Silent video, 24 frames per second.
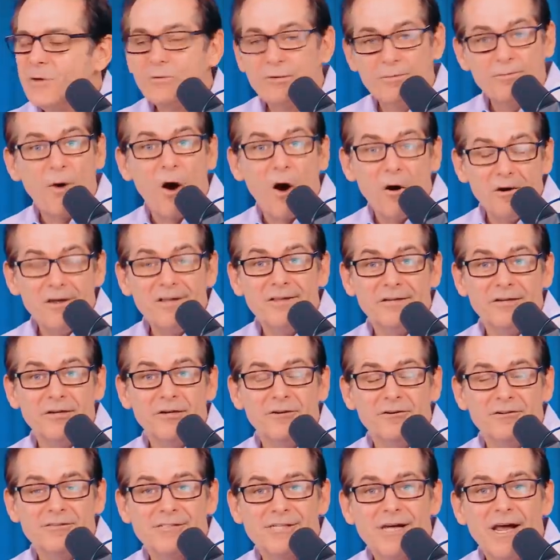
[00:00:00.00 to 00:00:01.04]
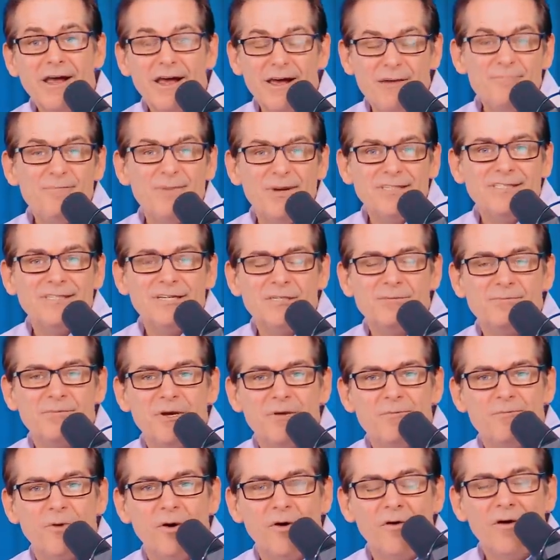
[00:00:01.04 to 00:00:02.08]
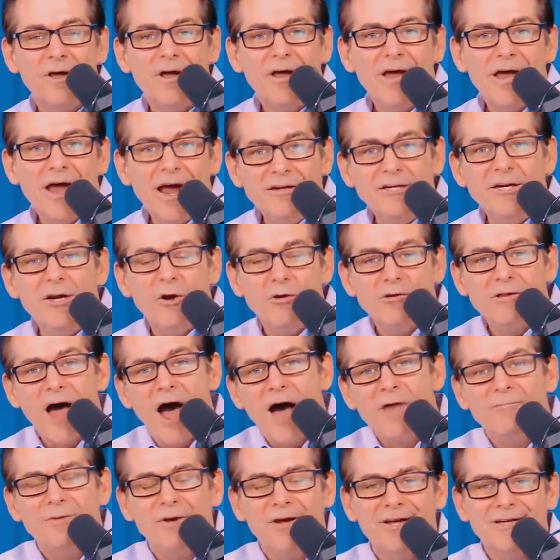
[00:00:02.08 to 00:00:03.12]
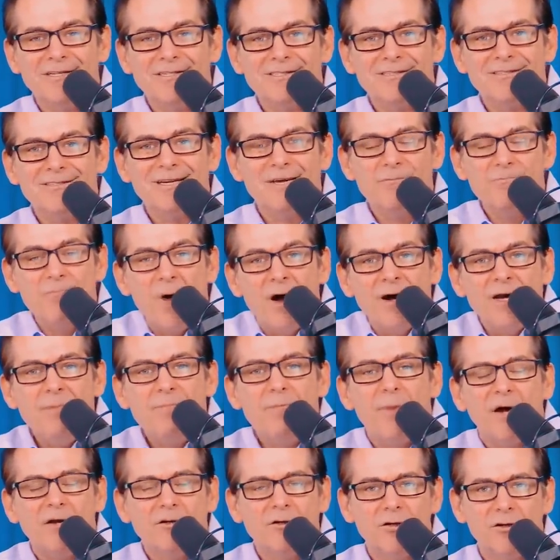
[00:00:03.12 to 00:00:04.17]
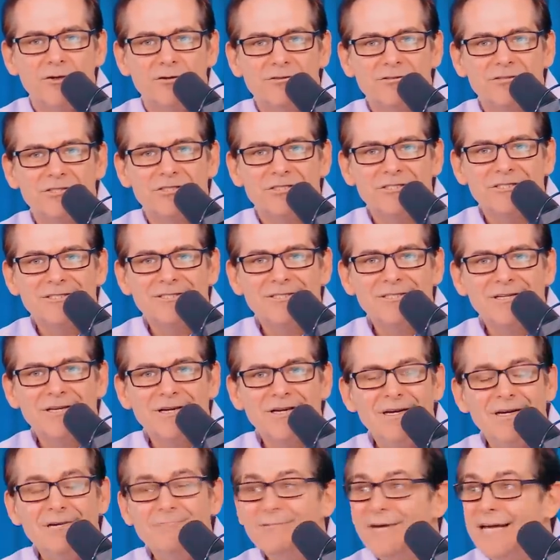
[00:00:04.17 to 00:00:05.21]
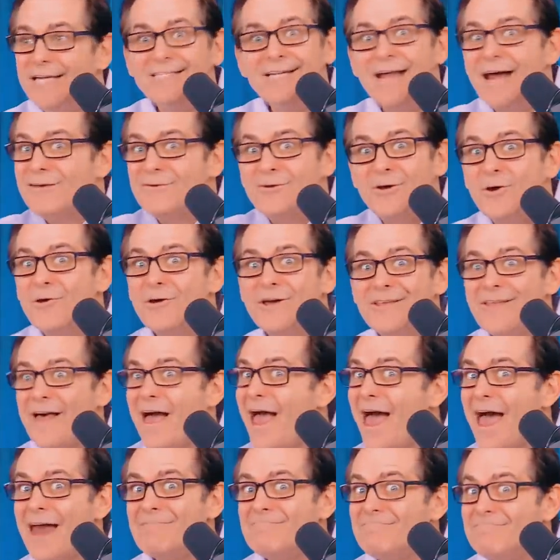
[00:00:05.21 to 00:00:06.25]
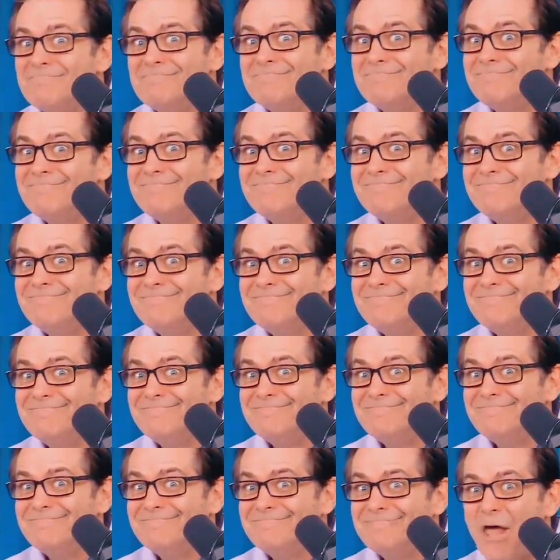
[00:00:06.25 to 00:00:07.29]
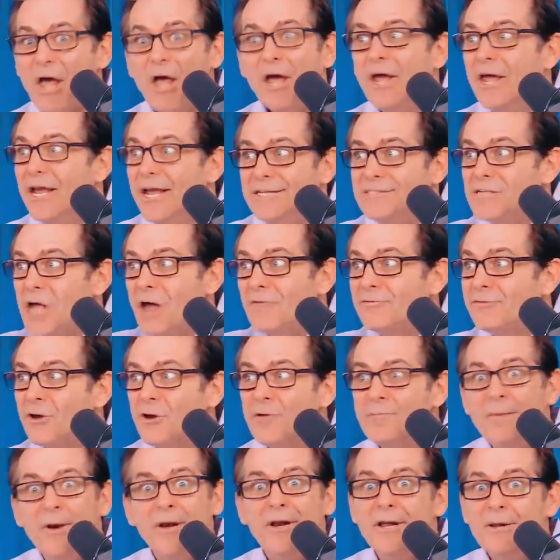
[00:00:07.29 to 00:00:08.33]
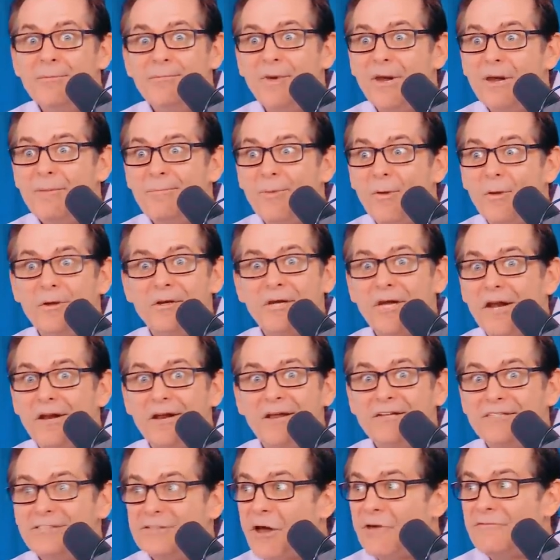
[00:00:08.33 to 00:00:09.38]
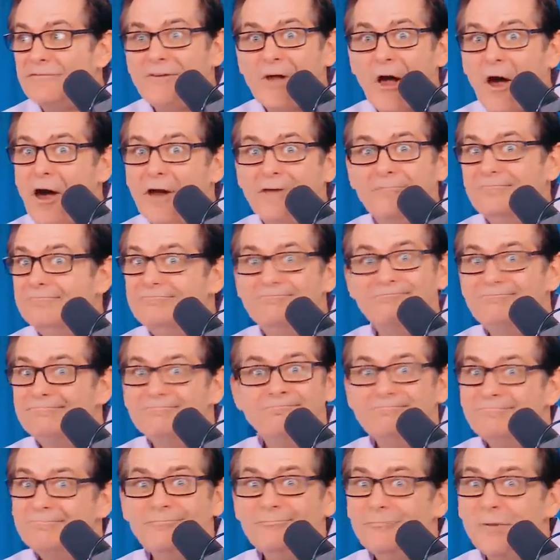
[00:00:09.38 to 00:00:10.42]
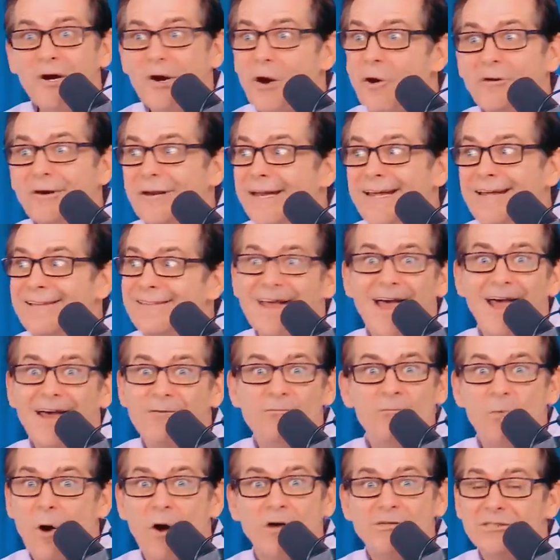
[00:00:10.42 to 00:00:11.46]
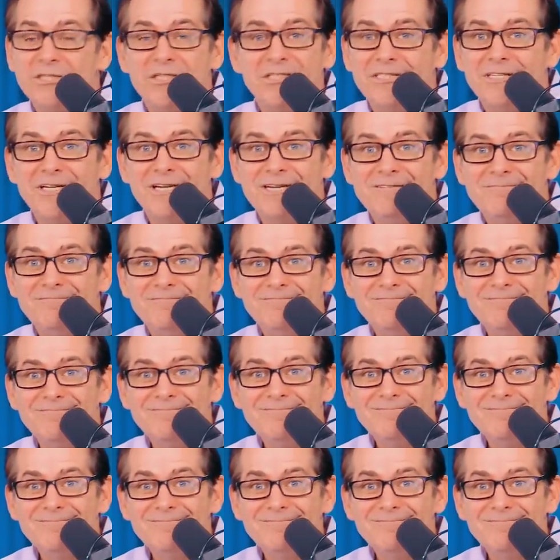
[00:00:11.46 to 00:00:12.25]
with party leaders and business people and, lobbyists and money bundlers. He's not doing that. He's out there meeting people and getting stuff done. We don't need that in Washington.